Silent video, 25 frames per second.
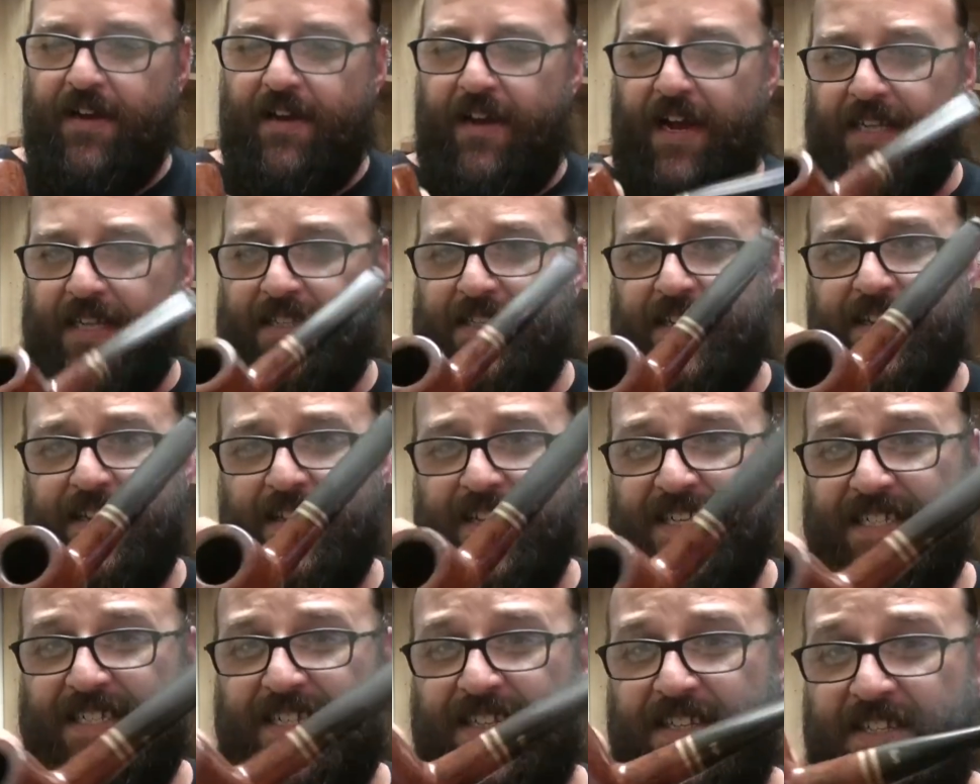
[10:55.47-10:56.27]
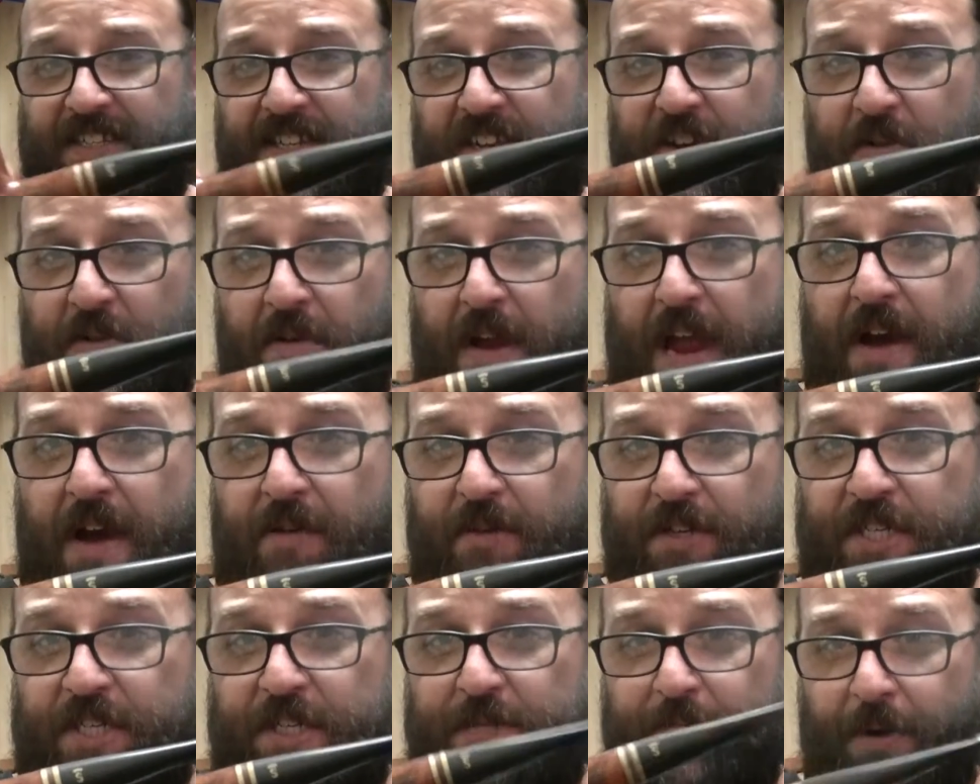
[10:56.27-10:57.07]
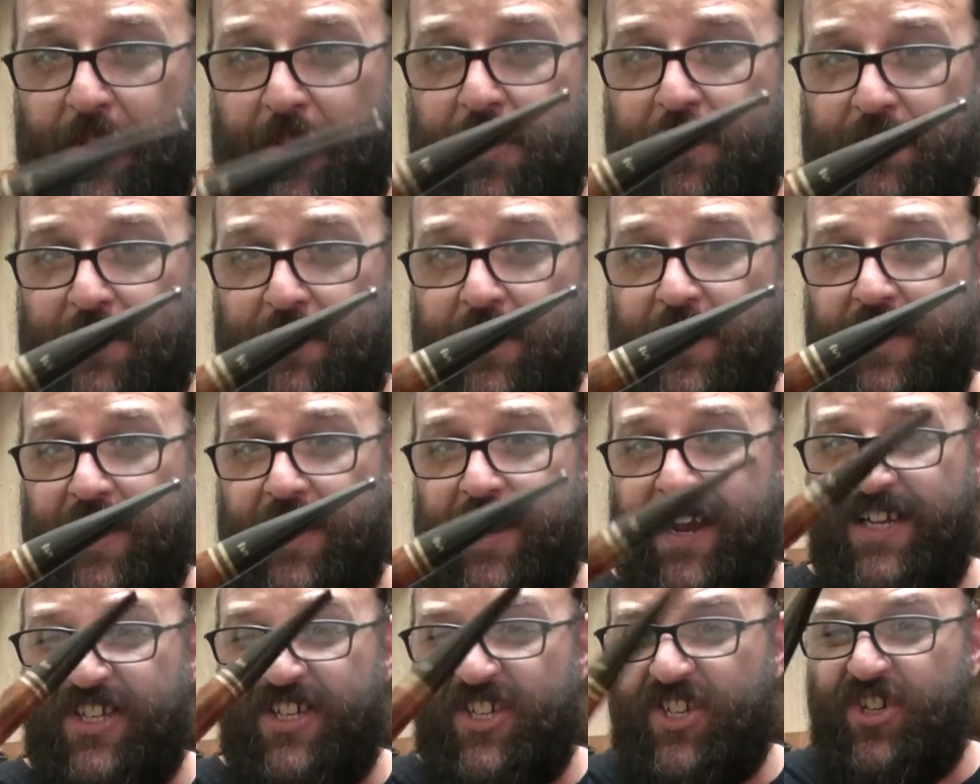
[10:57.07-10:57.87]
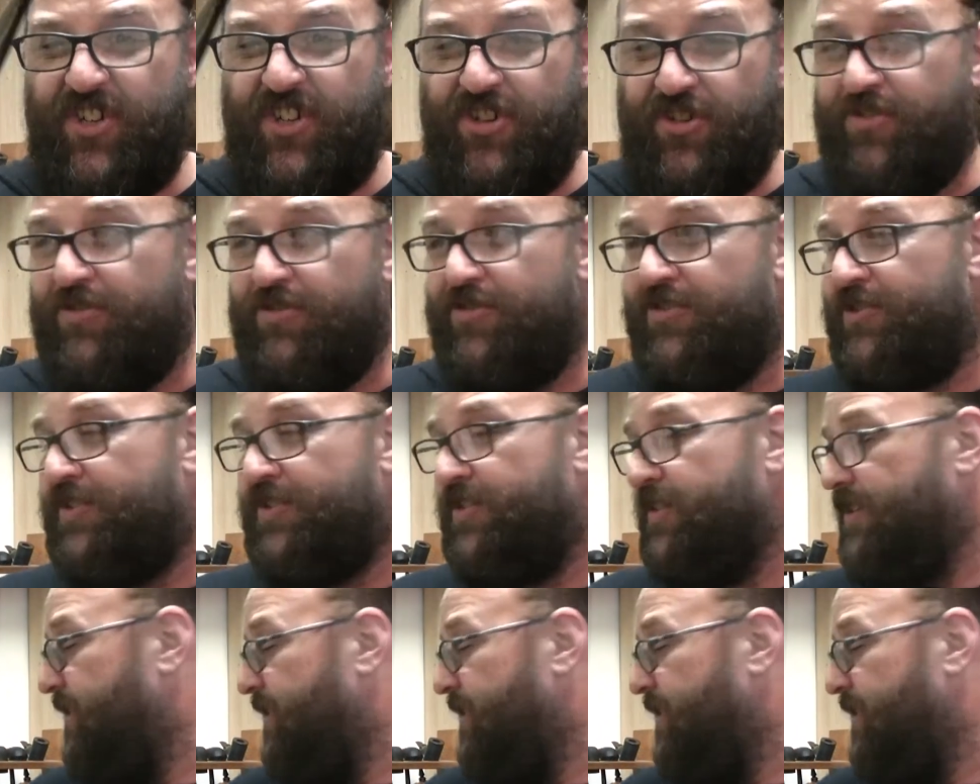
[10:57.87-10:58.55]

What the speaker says: That's at least a 2 hour smoke right there. It's huge.